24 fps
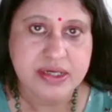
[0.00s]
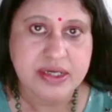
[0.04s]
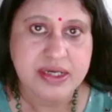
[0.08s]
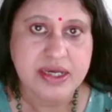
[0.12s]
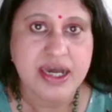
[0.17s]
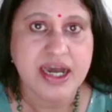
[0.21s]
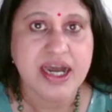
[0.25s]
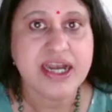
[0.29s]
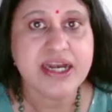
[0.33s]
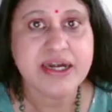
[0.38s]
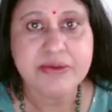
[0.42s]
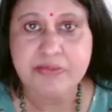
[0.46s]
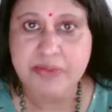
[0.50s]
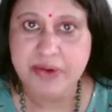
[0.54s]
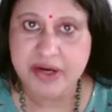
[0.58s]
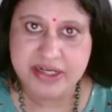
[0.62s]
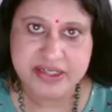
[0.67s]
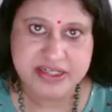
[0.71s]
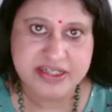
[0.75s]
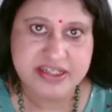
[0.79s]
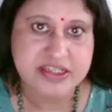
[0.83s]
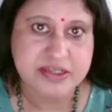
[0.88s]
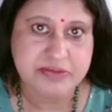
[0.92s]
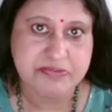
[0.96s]
and
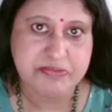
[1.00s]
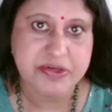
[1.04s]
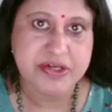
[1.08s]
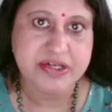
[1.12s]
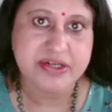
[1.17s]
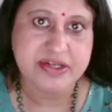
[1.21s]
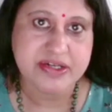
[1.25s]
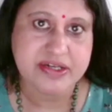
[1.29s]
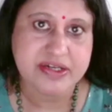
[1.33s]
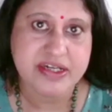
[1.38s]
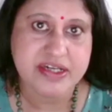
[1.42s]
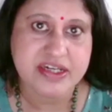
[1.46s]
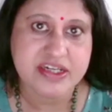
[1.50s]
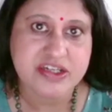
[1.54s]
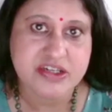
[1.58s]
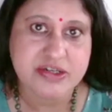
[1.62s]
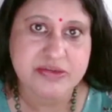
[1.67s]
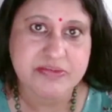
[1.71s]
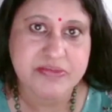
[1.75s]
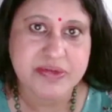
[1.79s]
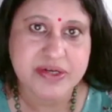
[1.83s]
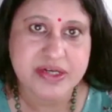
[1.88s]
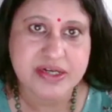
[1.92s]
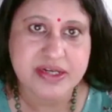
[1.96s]
participate in nation
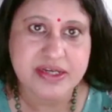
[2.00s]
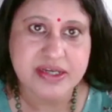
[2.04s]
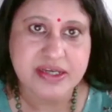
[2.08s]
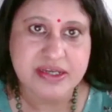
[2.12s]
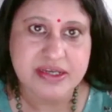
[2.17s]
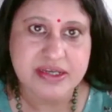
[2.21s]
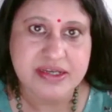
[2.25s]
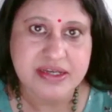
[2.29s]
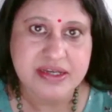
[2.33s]
building,